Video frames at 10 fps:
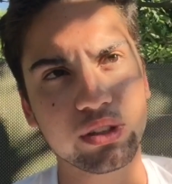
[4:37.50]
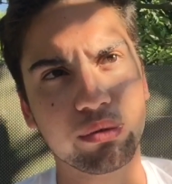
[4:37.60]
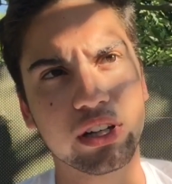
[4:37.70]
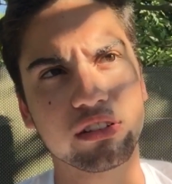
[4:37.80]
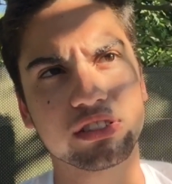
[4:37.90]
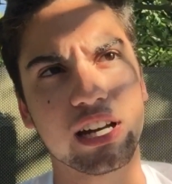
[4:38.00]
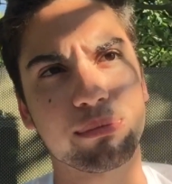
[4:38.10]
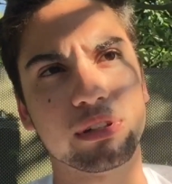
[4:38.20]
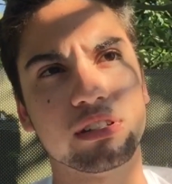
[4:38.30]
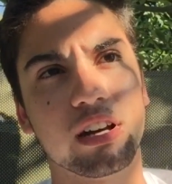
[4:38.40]
what else
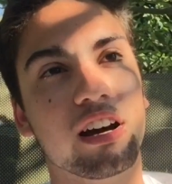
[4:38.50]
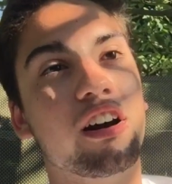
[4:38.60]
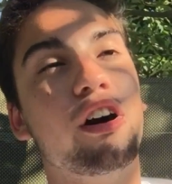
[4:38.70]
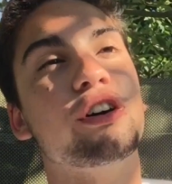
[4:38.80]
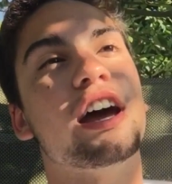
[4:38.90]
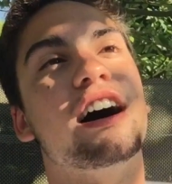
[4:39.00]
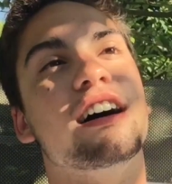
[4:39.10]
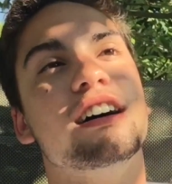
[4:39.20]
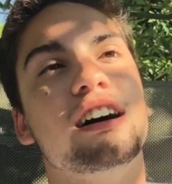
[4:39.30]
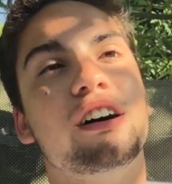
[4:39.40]
happened? Oh
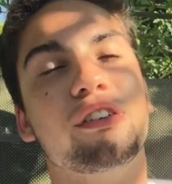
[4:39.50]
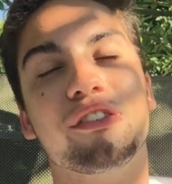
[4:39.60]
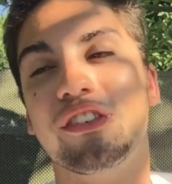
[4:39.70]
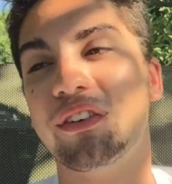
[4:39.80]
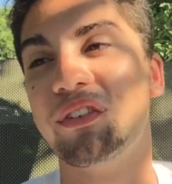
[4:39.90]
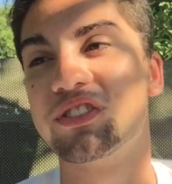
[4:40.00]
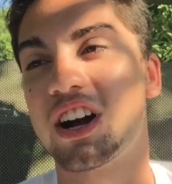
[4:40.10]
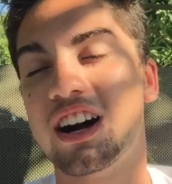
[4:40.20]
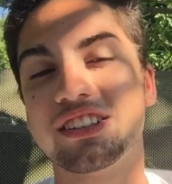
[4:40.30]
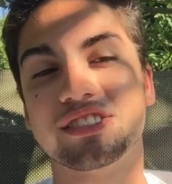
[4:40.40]
yeah, what was
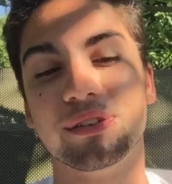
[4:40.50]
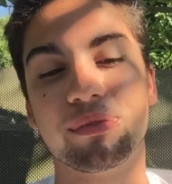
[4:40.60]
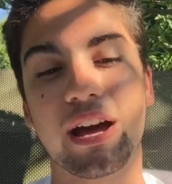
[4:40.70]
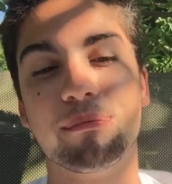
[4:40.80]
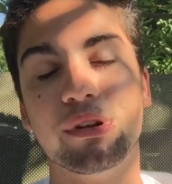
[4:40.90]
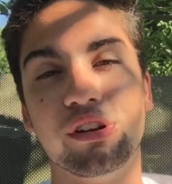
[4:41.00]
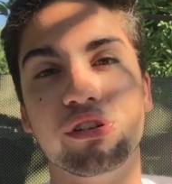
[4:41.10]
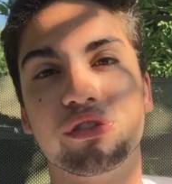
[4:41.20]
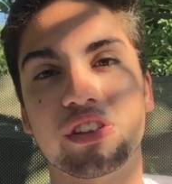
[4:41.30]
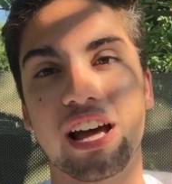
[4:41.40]
awesome, that
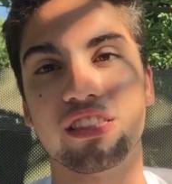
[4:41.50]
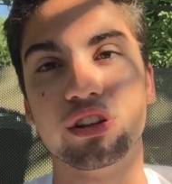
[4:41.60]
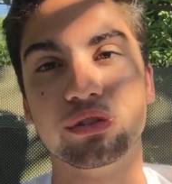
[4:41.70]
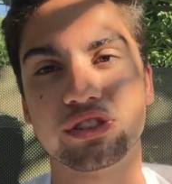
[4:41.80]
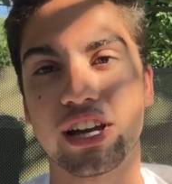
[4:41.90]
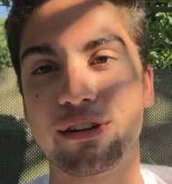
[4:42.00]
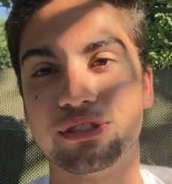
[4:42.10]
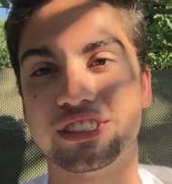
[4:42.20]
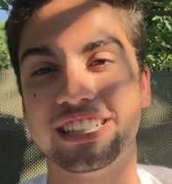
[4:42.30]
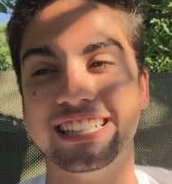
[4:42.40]
maneuver that Lewis
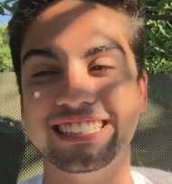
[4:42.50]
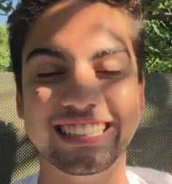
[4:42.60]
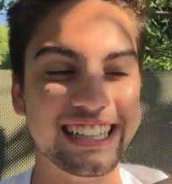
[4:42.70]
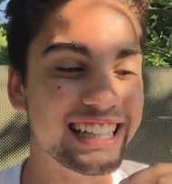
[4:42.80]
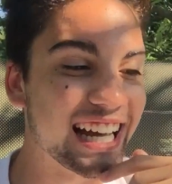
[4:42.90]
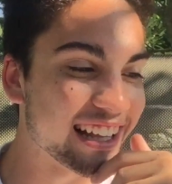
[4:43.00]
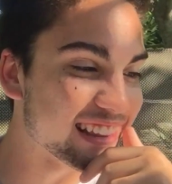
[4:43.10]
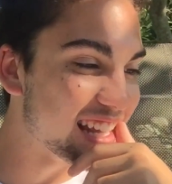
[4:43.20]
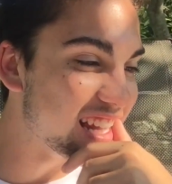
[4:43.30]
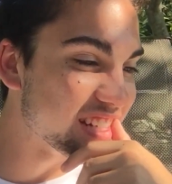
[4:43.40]
Hamilton did at
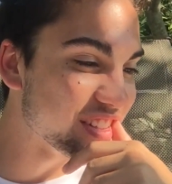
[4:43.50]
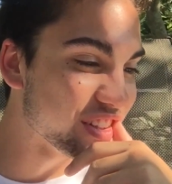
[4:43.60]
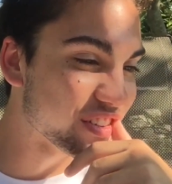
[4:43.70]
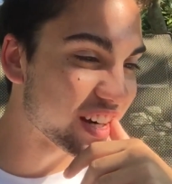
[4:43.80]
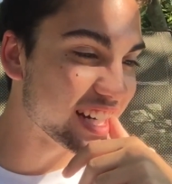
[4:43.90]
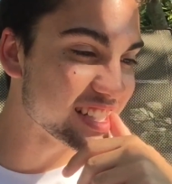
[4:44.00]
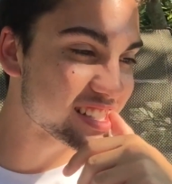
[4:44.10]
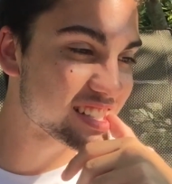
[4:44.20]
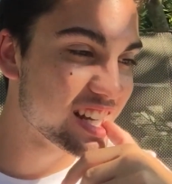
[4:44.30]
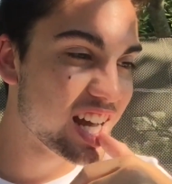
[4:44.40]
the end of the
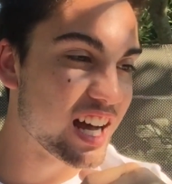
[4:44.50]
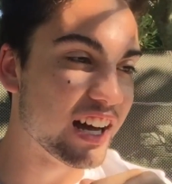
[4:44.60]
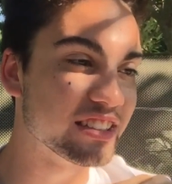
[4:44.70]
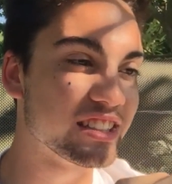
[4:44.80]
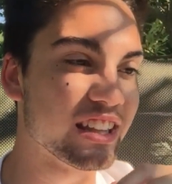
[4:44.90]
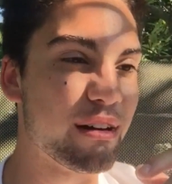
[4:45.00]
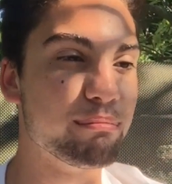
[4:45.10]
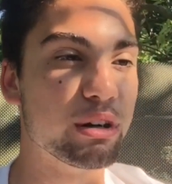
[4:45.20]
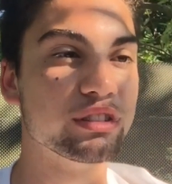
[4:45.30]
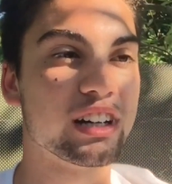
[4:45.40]
race to let
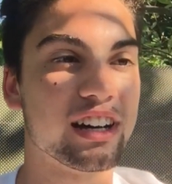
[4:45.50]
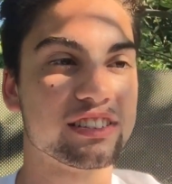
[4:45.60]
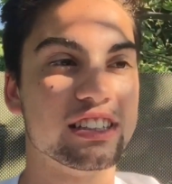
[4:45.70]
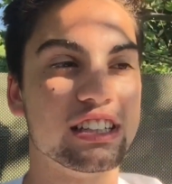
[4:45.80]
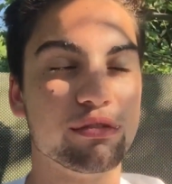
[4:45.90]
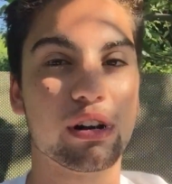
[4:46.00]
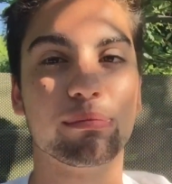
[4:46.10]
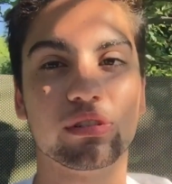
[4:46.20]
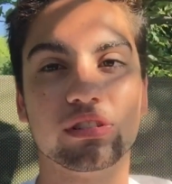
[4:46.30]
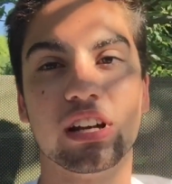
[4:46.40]
Bottas in. He
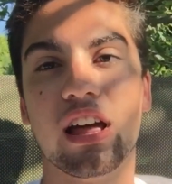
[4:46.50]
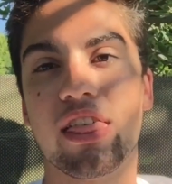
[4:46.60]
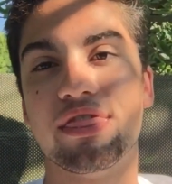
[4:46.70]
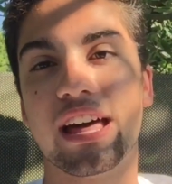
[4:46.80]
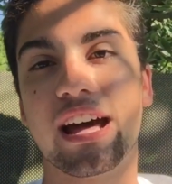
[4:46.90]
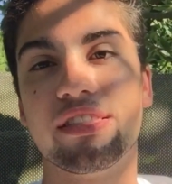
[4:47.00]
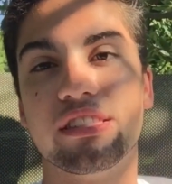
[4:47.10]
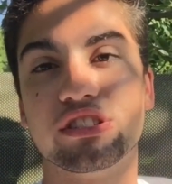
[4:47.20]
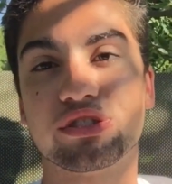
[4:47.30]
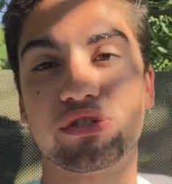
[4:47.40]
remembered that
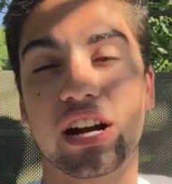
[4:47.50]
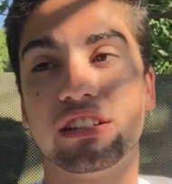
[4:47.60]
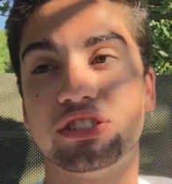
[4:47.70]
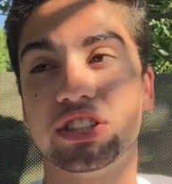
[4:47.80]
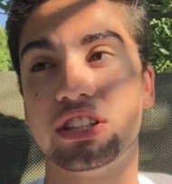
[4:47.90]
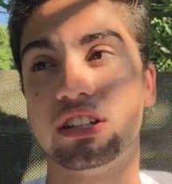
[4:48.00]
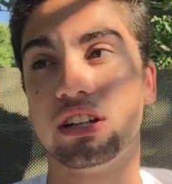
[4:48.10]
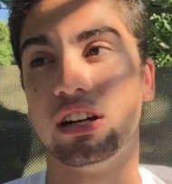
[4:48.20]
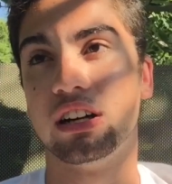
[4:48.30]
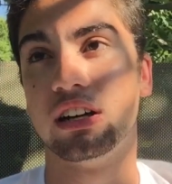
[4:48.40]
this strategy,
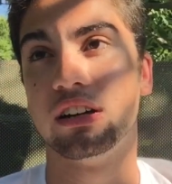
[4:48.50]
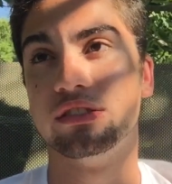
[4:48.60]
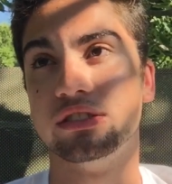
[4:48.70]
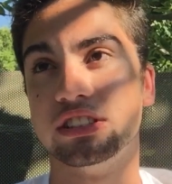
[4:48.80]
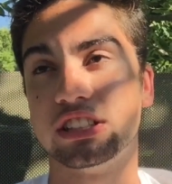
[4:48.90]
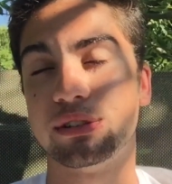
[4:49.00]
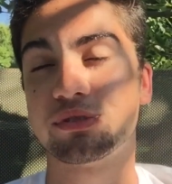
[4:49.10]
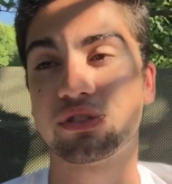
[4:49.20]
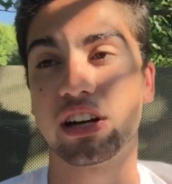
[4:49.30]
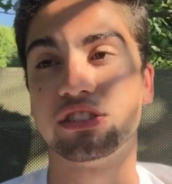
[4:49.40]
the team
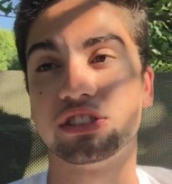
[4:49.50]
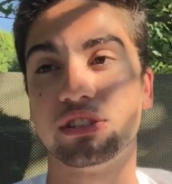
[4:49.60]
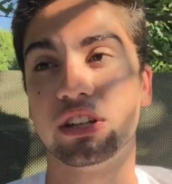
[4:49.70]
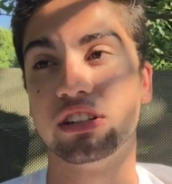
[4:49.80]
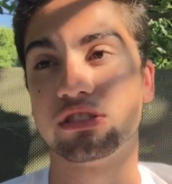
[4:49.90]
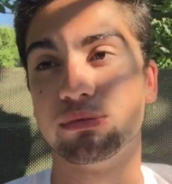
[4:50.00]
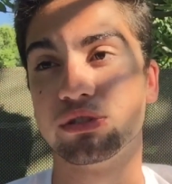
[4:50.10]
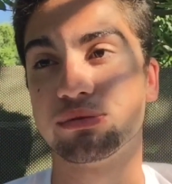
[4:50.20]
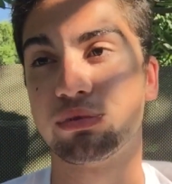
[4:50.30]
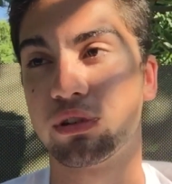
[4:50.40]
strategy, is the
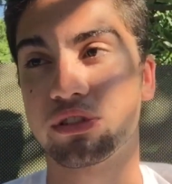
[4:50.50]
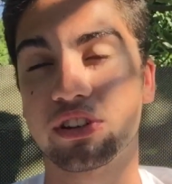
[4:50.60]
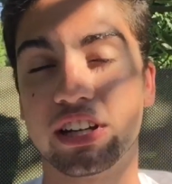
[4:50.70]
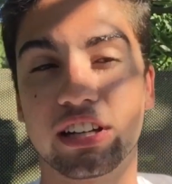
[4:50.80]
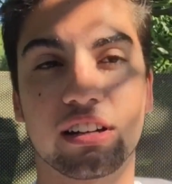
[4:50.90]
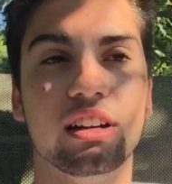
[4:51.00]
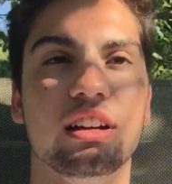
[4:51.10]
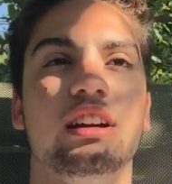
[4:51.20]
most important thing,